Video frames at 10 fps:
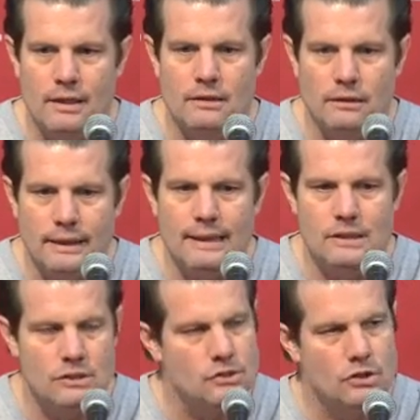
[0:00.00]
that the league
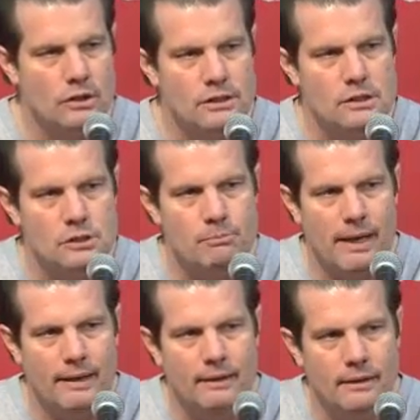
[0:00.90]
is as good as it's
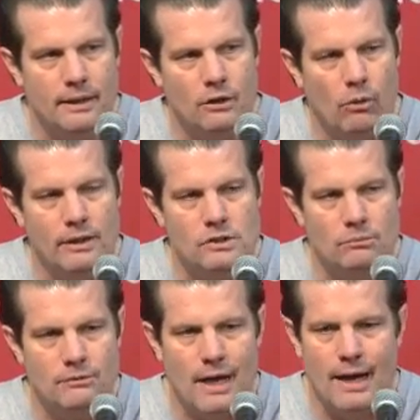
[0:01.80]
been in quite
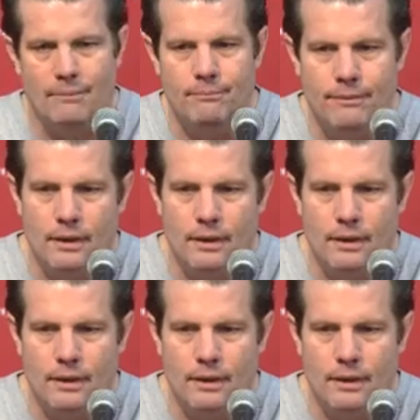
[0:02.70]
some time.